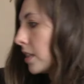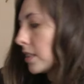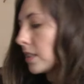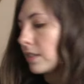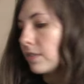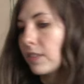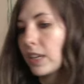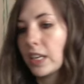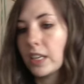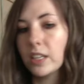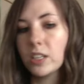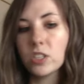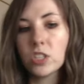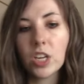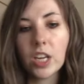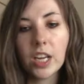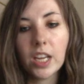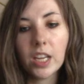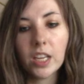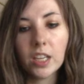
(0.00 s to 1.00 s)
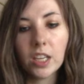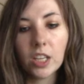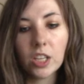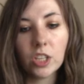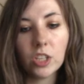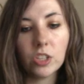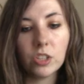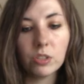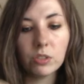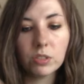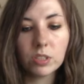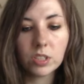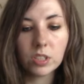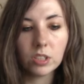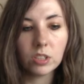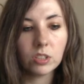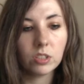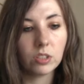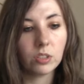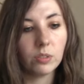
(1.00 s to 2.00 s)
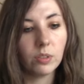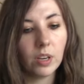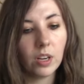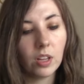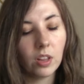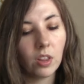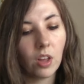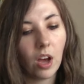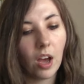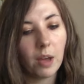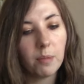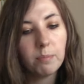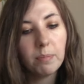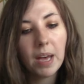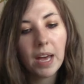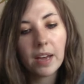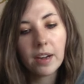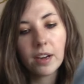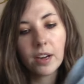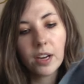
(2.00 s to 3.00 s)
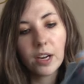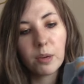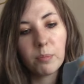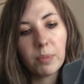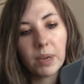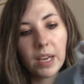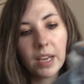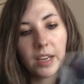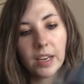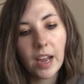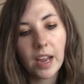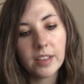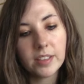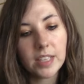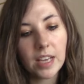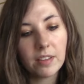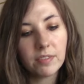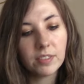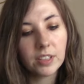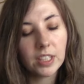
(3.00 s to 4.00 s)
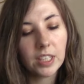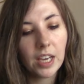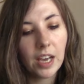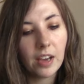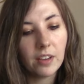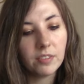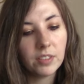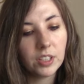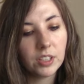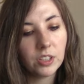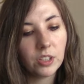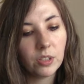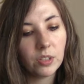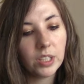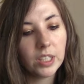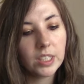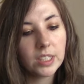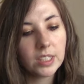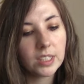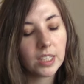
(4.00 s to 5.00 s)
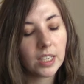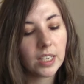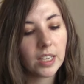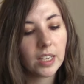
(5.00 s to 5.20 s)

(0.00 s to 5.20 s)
Savannah Jane used to do a lot better, but I definitely have noticed